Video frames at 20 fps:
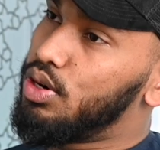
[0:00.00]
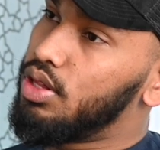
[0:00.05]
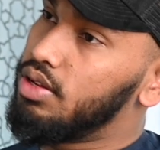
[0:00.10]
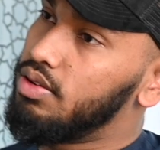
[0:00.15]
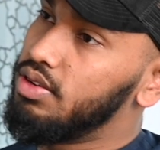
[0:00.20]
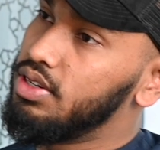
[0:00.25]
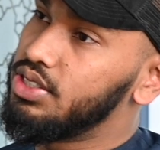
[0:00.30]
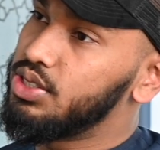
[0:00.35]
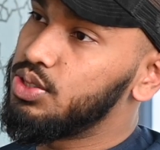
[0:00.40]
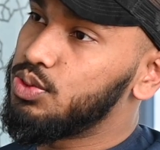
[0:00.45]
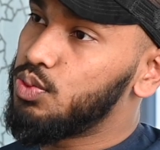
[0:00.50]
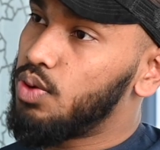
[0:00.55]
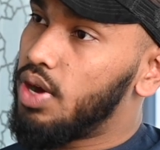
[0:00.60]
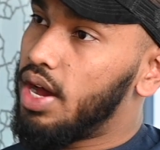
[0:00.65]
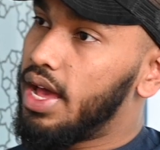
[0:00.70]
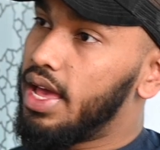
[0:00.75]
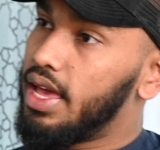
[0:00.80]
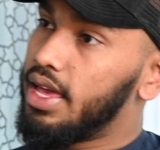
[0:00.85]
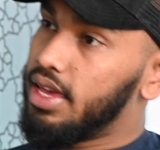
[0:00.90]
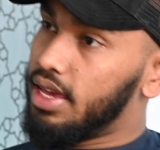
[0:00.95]
of the reasons
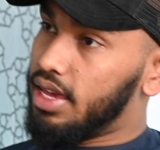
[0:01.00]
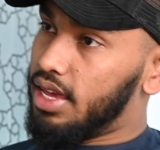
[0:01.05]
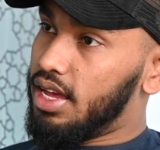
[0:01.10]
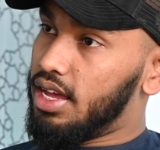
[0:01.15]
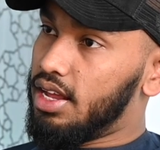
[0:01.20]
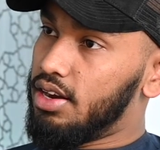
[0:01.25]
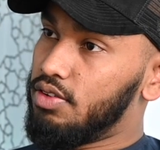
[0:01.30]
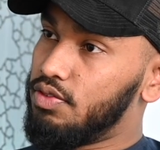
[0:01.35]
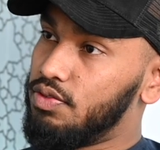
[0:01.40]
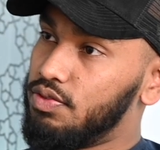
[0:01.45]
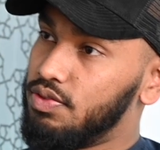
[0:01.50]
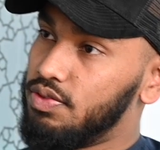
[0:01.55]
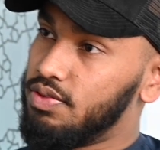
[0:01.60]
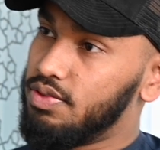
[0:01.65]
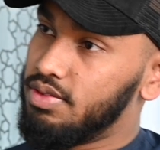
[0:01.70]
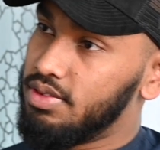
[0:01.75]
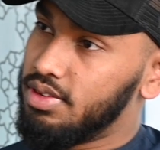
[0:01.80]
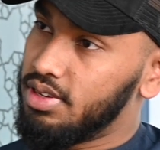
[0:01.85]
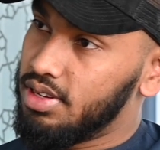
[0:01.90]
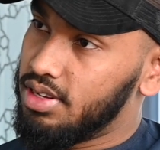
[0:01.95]
why kind of
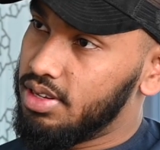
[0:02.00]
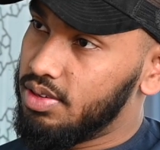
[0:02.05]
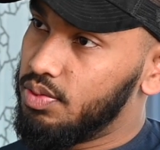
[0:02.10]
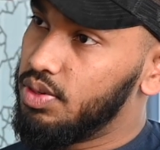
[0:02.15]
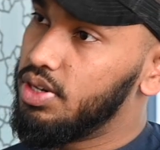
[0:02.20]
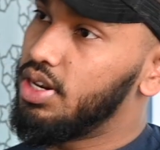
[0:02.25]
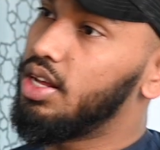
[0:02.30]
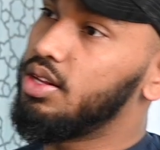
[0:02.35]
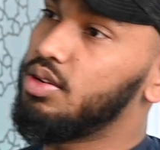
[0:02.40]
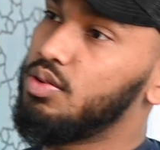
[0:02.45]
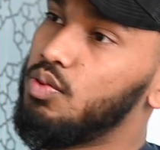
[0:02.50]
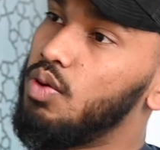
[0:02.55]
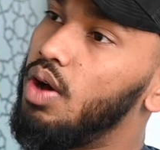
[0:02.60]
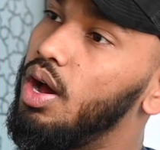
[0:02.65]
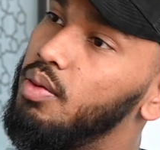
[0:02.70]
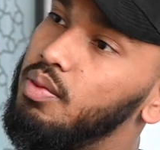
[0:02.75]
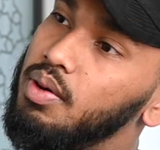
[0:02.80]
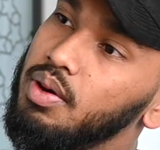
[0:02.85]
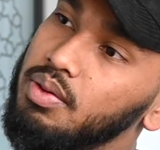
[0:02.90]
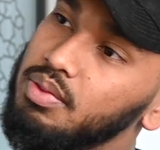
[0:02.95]
we done
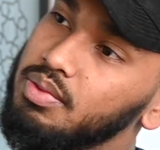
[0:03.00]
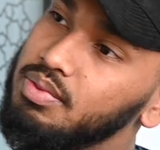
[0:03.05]
quite well.